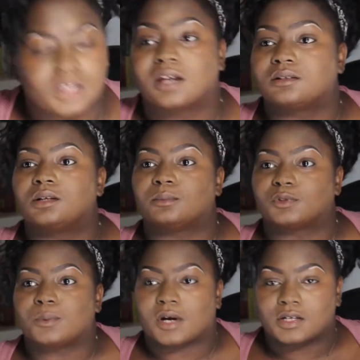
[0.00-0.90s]
Carolina
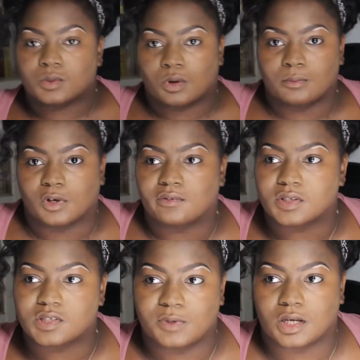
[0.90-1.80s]
blue part is where I'm
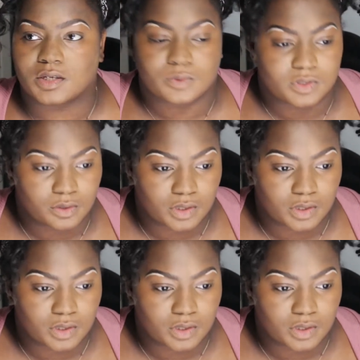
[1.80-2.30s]
nervous, to be honest with you